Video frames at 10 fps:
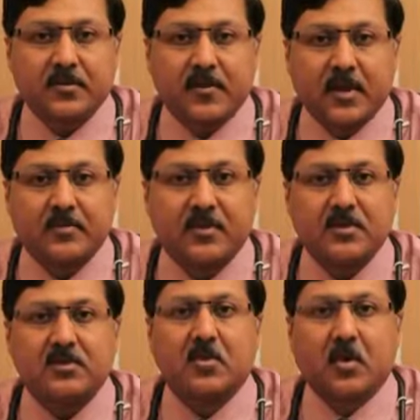of
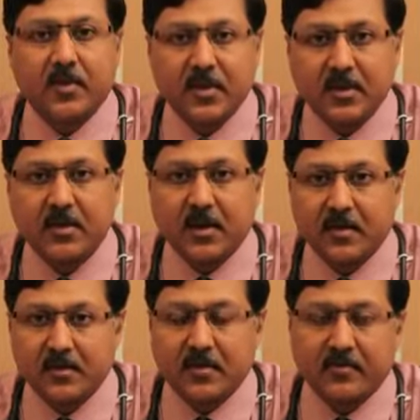diabetes commonly
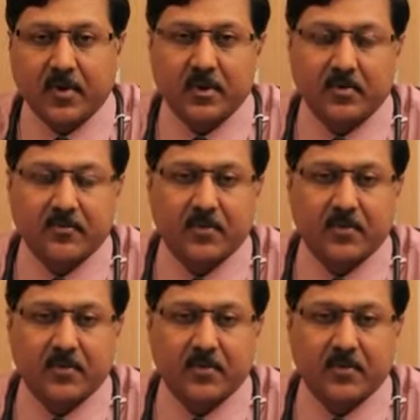identified.